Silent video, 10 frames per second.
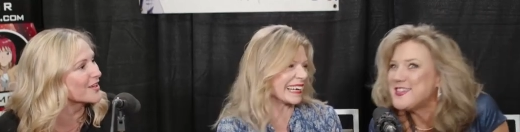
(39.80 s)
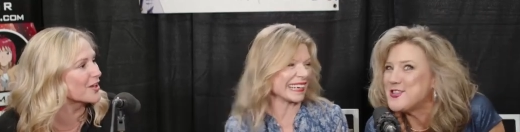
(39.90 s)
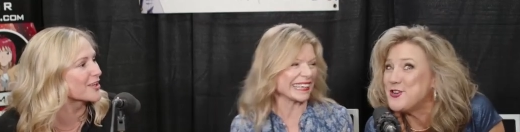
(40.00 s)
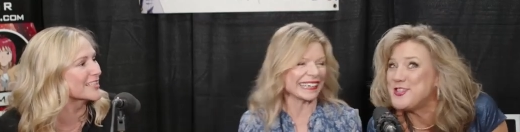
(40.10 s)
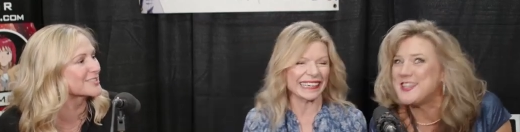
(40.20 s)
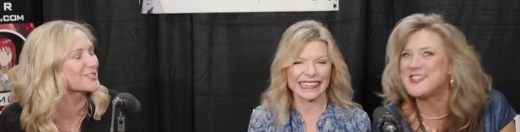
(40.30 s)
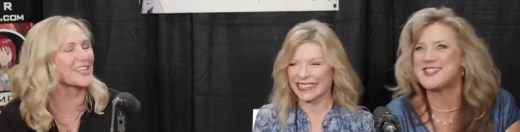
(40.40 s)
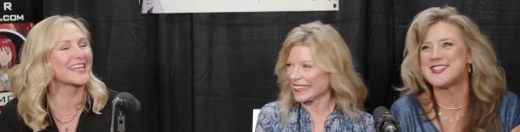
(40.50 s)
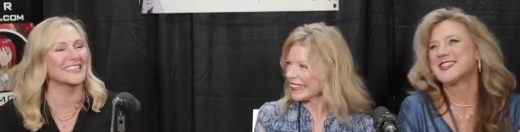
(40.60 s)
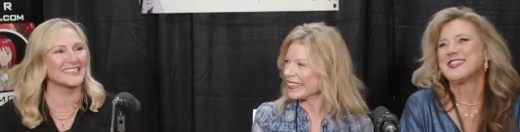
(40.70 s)
Speaker 1: stooges.
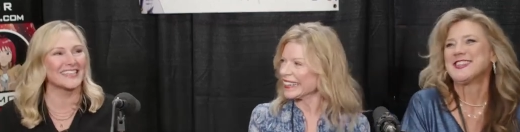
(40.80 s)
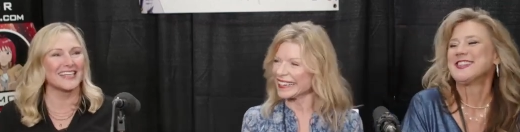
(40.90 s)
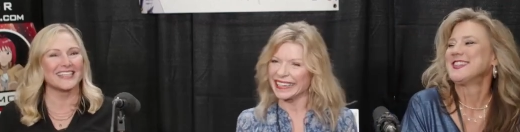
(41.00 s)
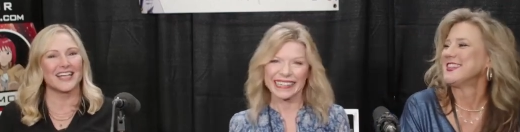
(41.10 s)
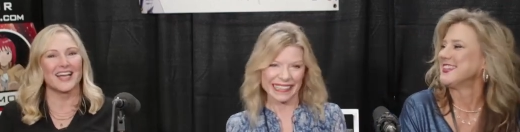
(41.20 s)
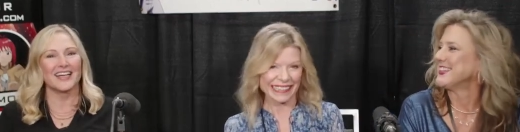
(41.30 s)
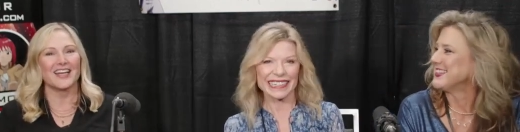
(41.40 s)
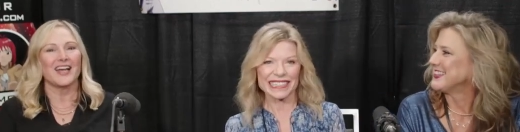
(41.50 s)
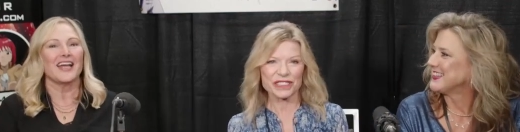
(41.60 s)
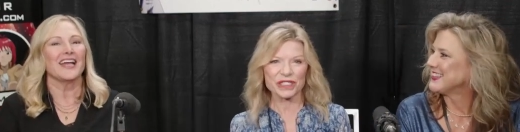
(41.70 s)
That's,
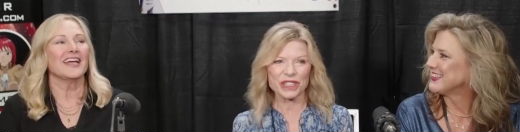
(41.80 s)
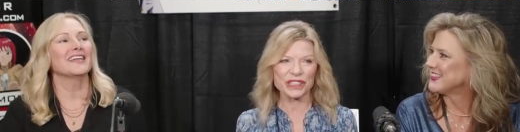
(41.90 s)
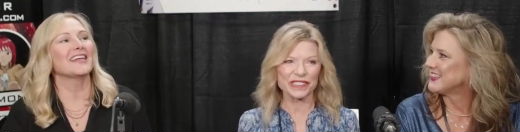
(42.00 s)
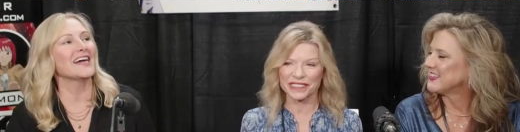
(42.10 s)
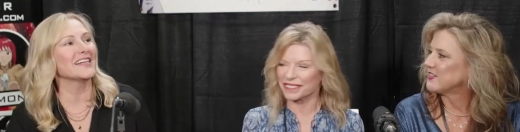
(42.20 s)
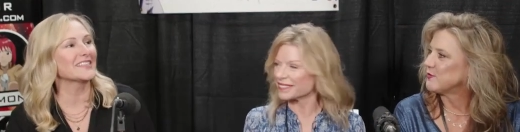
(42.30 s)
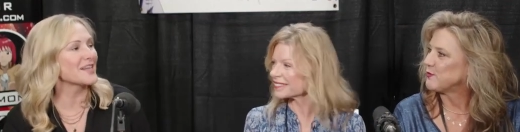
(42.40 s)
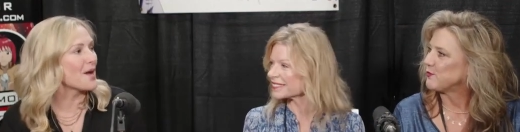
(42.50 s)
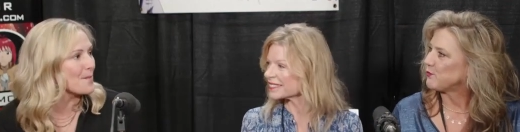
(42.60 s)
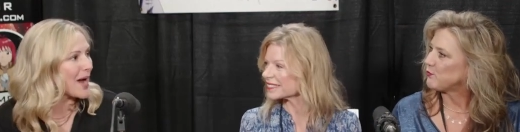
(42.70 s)
That's true.
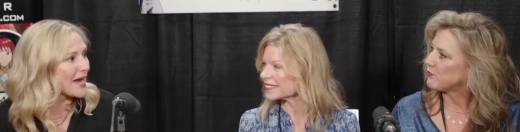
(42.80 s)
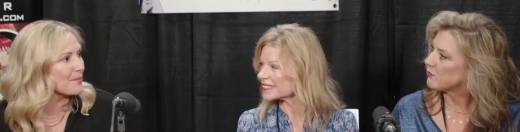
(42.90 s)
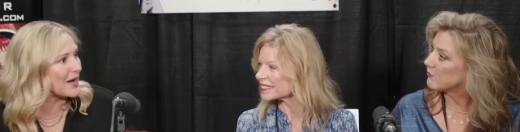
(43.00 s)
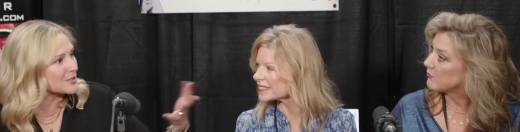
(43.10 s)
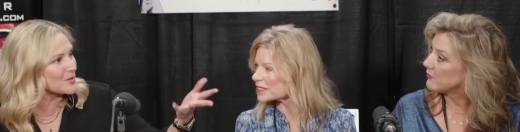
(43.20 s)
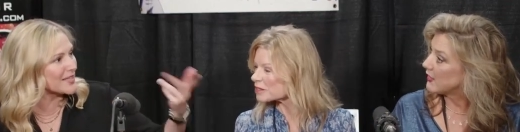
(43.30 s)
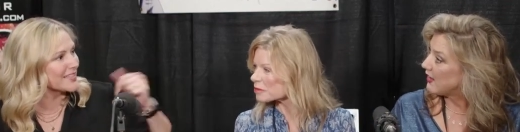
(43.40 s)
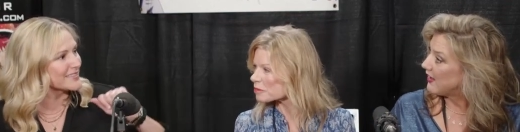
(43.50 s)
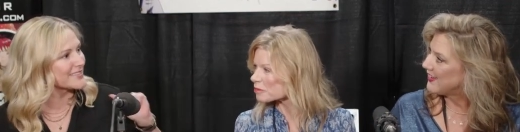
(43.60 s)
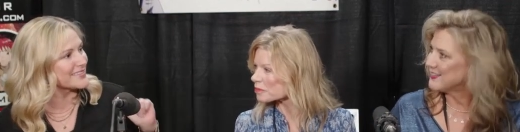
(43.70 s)
Yes, my, my
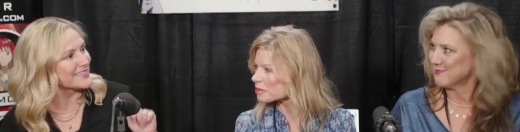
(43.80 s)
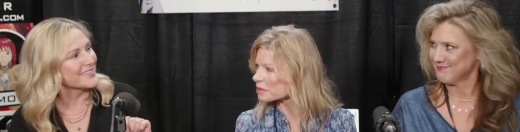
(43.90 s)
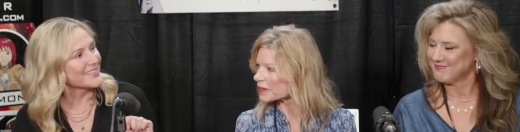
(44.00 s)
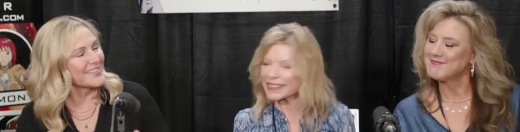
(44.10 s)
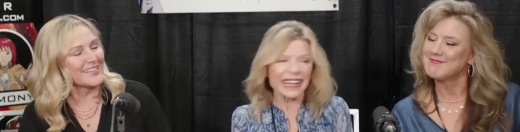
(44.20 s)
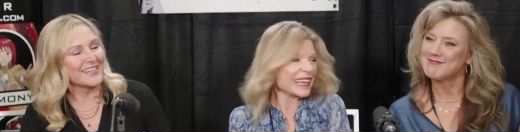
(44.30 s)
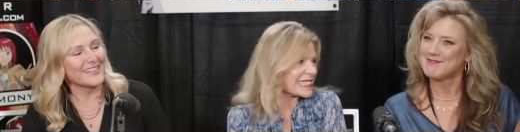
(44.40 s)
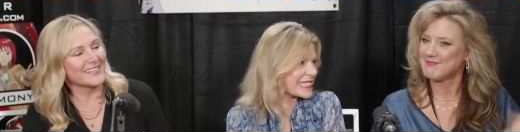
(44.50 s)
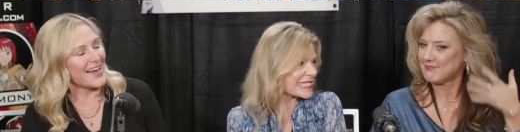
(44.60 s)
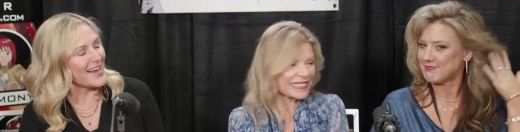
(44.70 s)
twins.
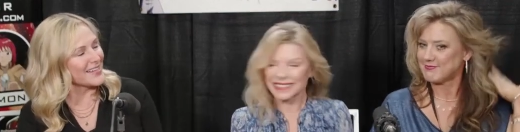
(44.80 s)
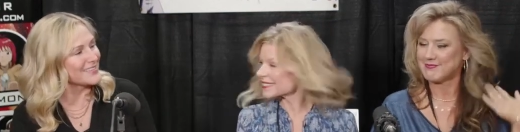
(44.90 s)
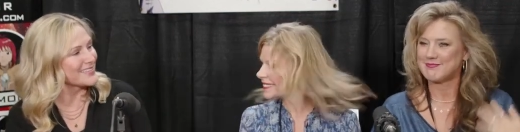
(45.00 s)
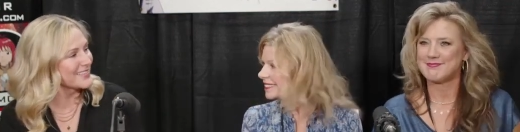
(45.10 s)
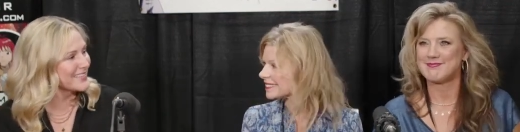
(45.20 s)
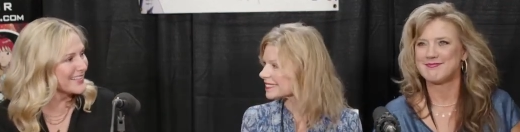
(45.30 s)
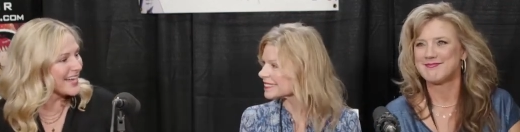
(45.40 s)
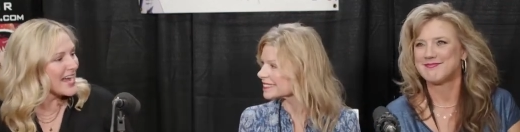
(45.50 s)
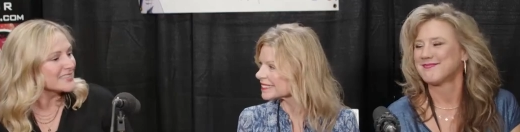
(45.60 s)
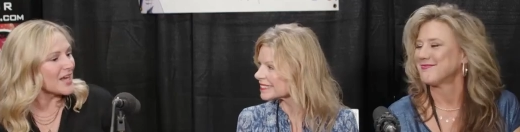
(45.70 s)
Yes. Yes.
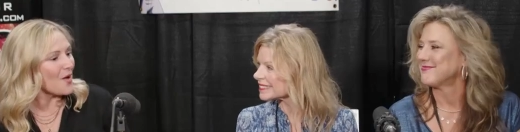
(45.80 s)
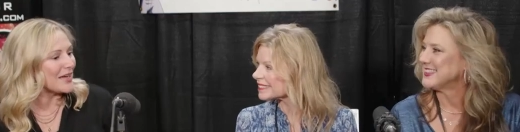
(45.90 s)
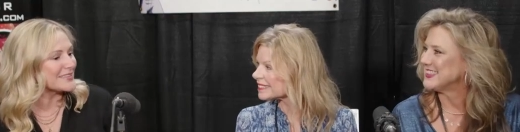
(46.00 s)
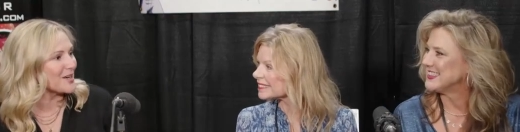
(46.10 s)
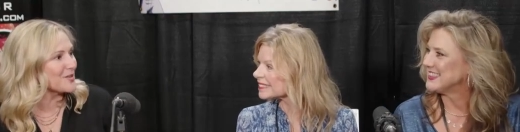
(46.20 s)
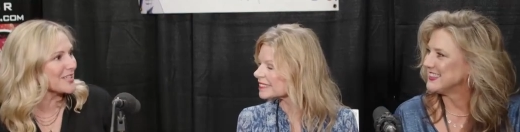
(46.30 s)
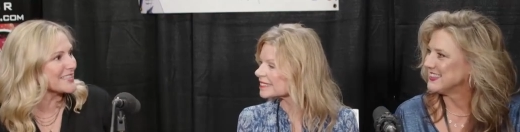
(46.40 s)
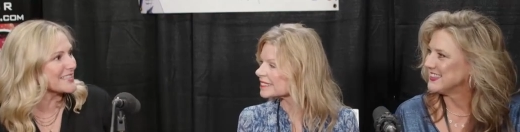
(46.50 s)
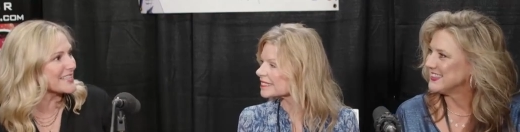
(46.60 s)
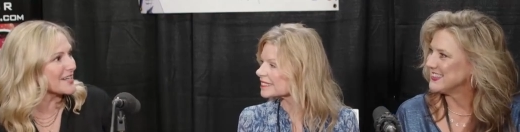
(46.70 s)
So it's so
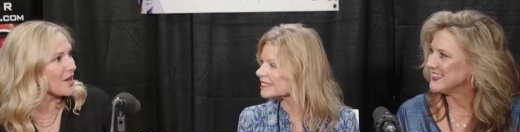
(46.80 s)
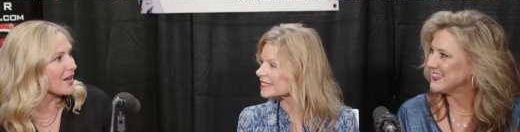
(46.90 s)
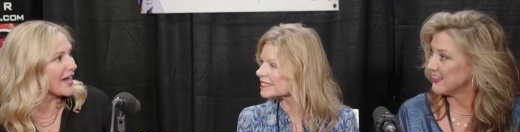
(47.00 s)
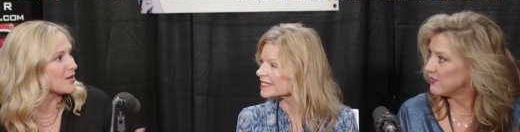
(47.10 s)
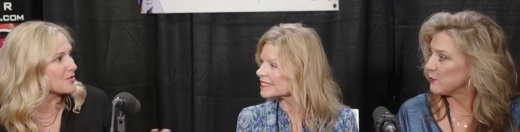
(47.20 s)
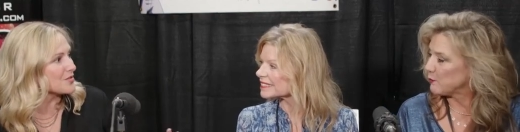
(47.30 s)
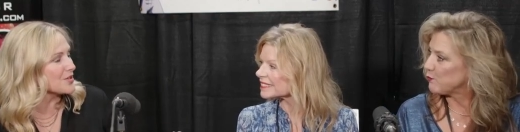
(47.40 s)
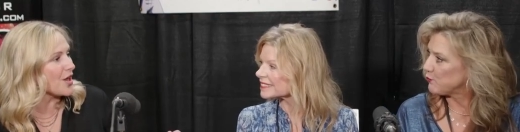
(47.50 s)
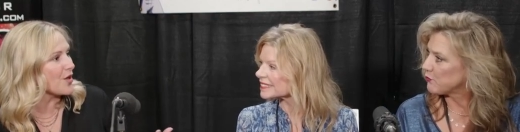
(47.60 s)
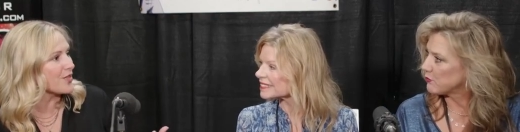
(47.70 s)
good to see you. I
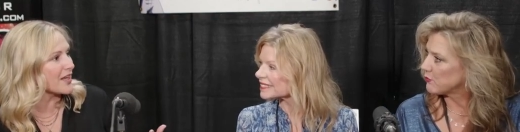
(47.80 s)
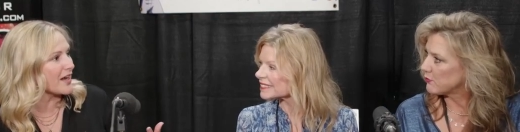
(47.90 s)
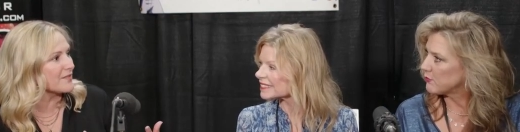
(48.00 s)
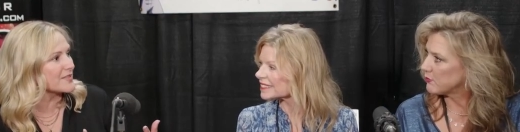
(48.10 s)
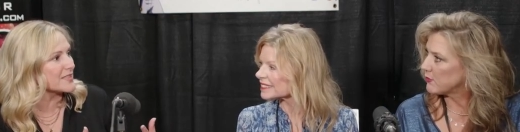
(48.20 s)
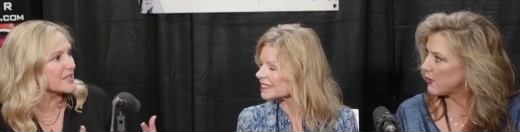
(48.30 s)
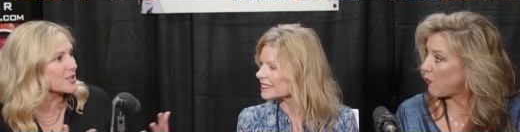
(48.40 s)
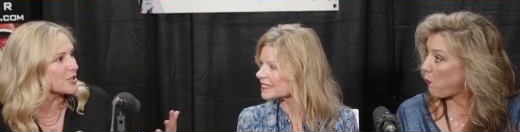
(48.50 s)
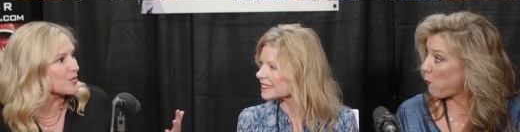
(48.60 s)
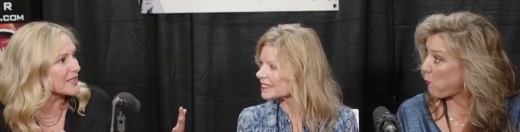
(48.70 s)
don't know that I've
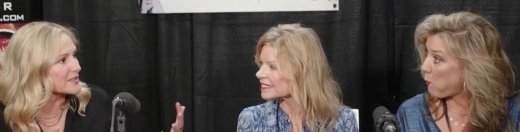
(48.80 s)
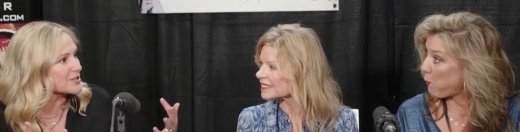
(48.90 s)
seen you in